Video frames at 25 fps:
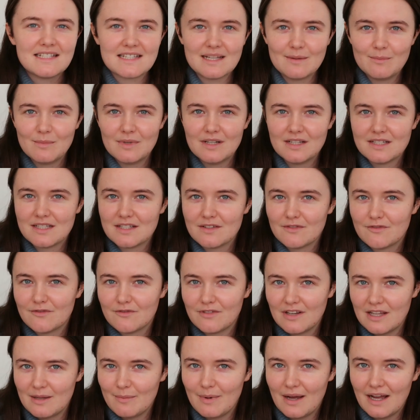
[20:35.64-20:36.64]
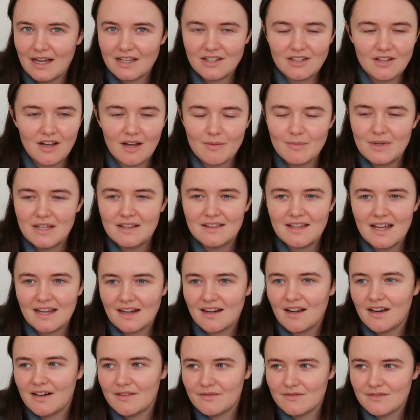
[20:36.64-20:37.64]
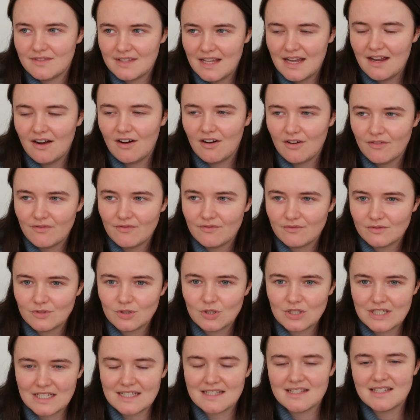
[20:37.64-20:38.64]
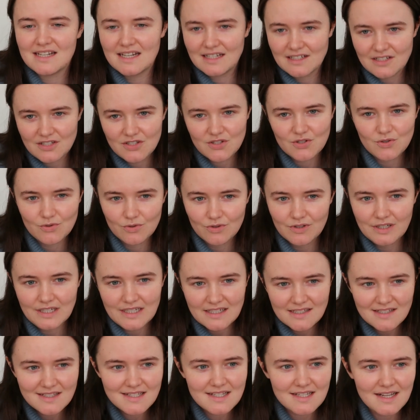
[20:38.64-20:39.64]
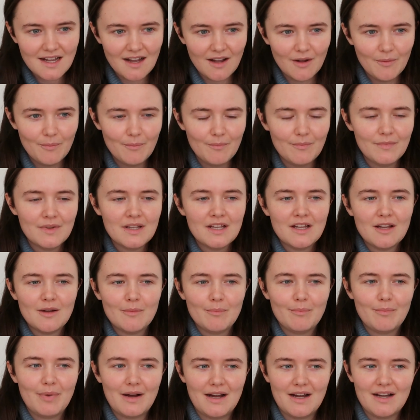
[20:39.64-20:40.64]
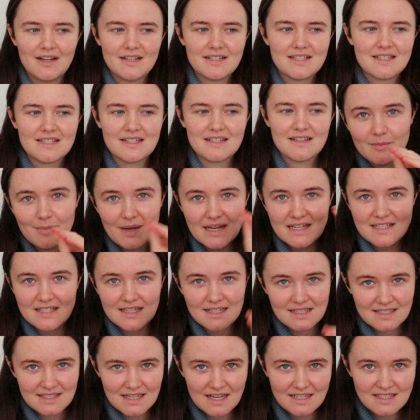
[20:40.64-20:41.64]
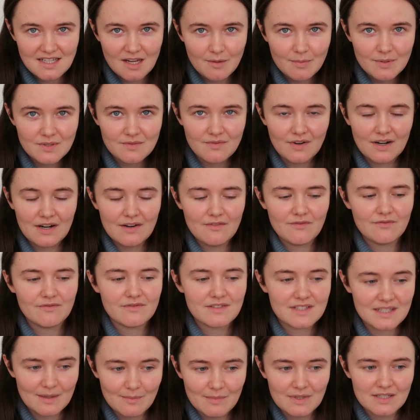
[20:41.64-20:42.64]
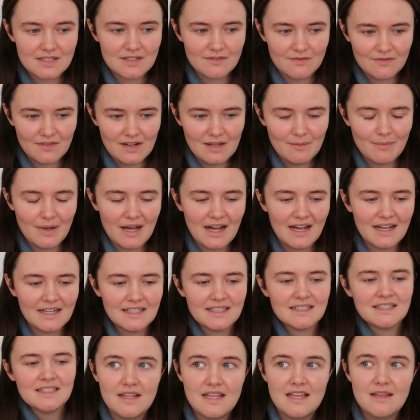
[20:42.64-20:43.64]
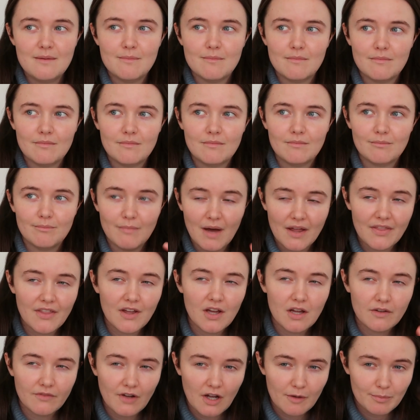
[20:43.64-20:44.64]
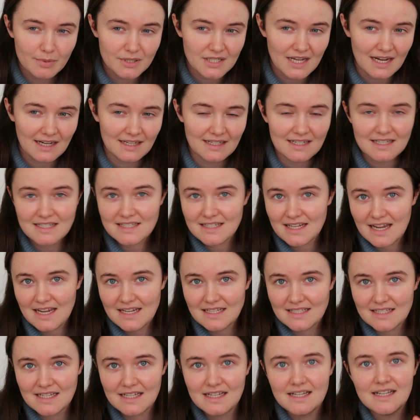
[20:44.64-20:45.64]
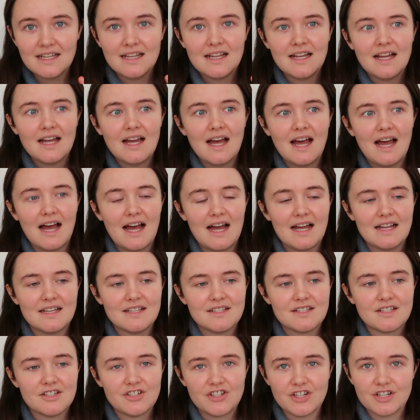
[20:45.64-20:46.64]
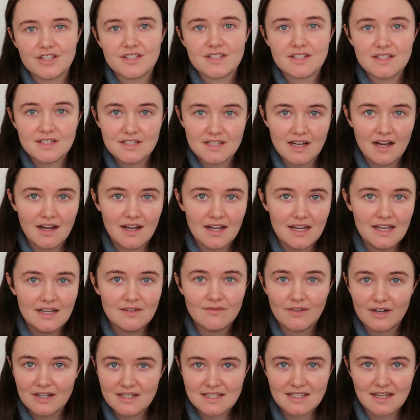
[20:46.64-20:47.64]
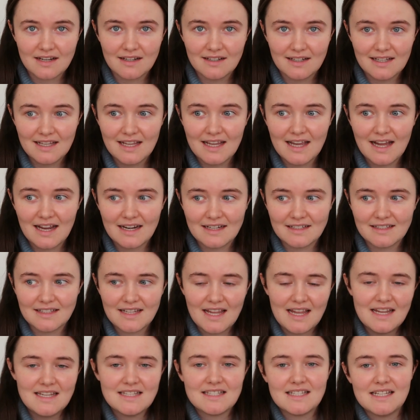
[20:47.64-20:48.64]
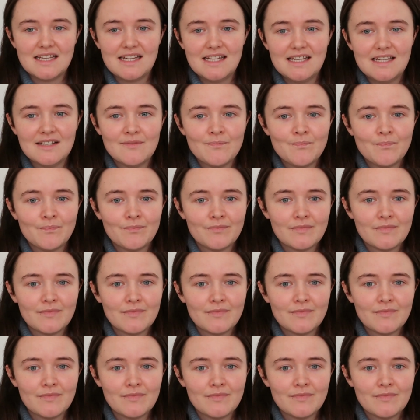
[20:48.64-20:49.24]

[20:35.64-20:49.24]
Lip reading: similar to Fleabag. I mean, they are distinct stories, but the basic setup is very similar to Fleabag. The mother of our protagonist, Casey, has just died very suddenly, and Casey